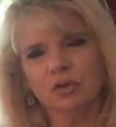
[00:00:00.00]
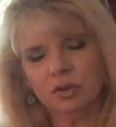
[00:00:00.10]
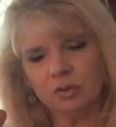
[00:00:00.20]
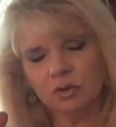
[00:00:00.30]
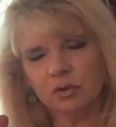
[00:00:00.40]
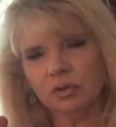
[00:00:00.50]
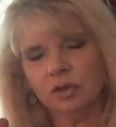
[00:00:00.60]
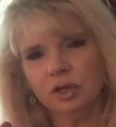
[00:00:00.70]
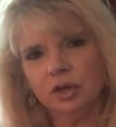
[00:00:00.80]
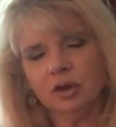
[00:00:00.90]

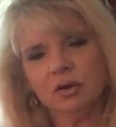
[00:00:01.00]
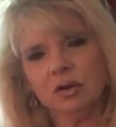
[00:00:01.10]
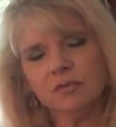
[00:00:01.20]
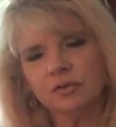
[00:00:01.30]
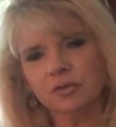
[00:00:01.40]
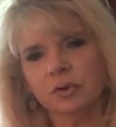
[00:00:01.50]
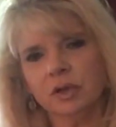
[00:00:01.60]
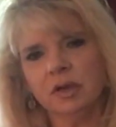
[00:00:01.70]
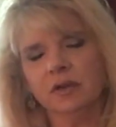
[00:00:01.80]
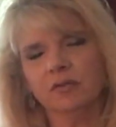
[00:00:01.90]
The year of
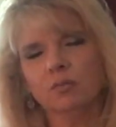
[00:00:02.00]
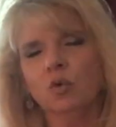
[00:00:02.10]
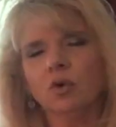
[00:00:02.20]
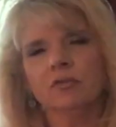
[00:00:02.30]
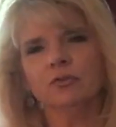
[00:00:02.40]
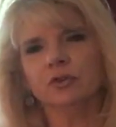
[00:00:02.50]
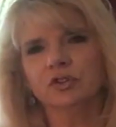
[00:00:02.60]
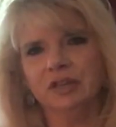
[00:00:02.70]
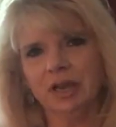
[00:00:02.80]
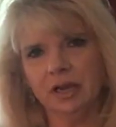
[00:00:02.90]
3 is more for
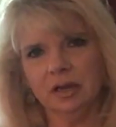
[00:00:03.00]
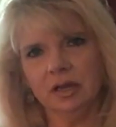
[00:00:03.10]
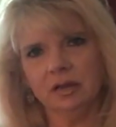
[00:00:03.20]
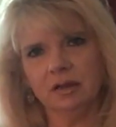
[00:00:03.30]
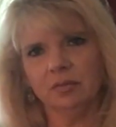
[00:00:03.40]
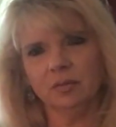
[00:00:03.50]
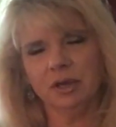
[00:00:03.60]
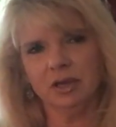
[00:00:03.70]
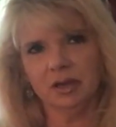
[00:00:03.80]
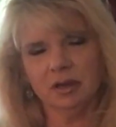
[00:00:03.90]
dating than
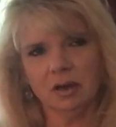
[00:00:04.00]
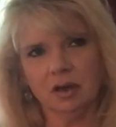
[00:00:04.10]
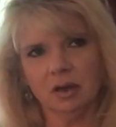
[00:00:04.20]
being